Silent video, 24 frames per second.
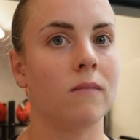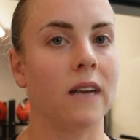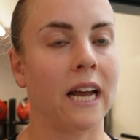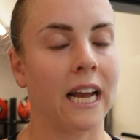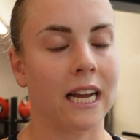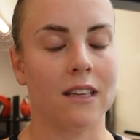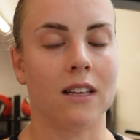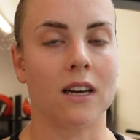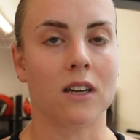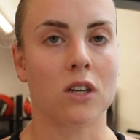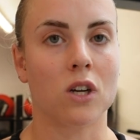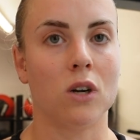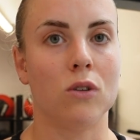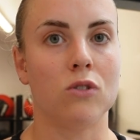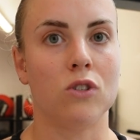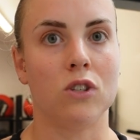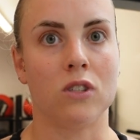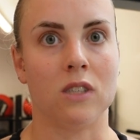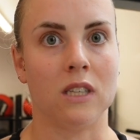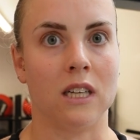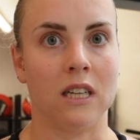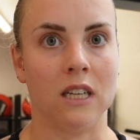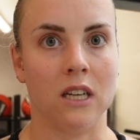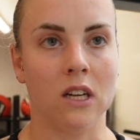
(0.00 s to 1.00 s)
A, that coach
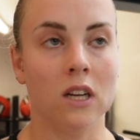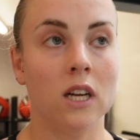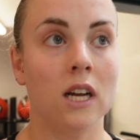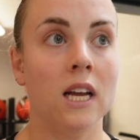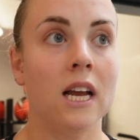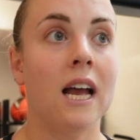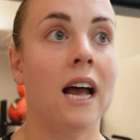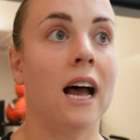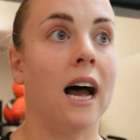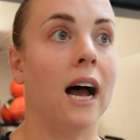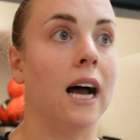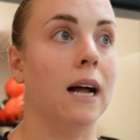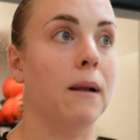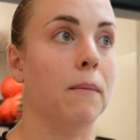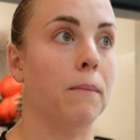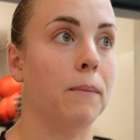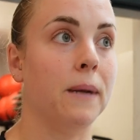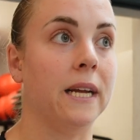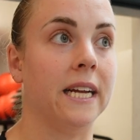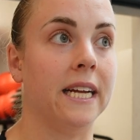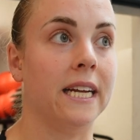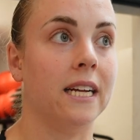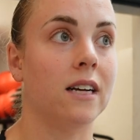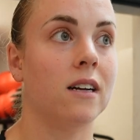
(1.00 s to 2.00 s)
is an idiot, and
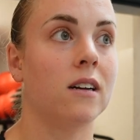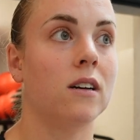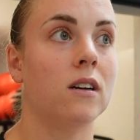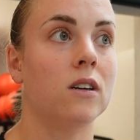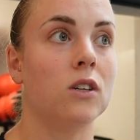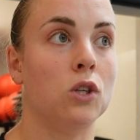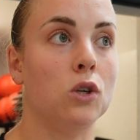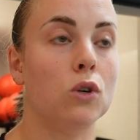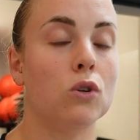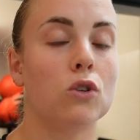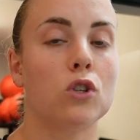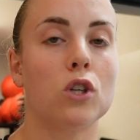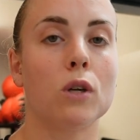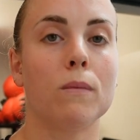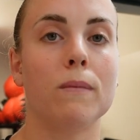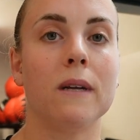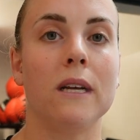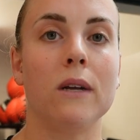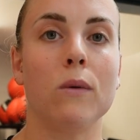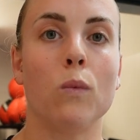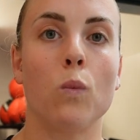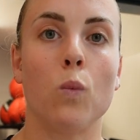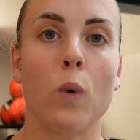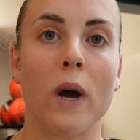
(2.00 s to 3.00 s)
B, you should
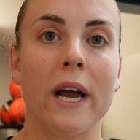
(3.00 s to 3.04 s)
be